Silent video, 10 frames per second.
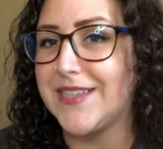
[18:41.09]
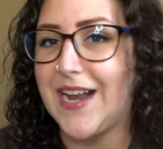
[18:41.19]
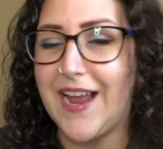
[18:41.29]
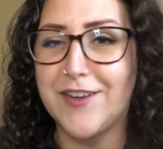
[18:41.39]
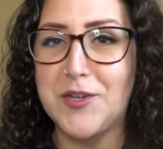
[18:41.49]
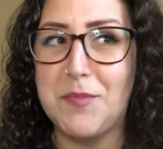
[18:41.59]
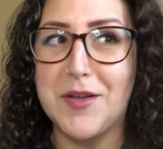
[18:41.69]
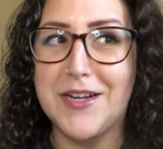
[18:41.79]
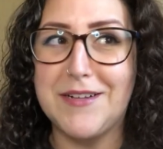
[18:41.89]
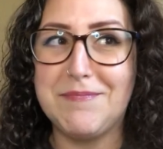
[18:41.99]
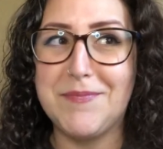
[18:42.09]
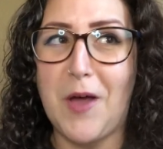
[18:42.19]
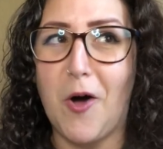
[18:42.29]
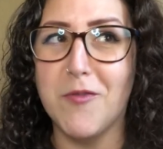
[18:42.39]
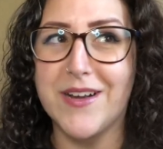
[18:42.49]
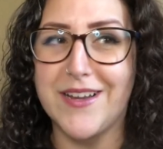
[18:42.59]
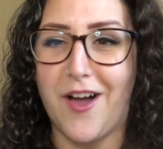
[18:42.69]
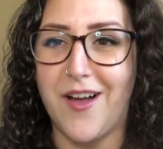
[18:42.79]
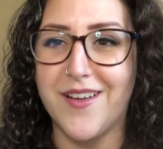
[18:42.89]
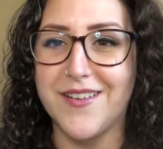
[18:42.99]
And I actually put it already
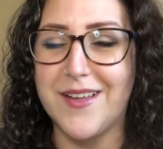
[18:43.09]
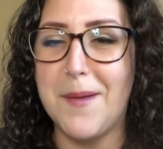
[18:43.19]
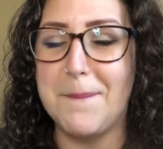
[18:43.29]
on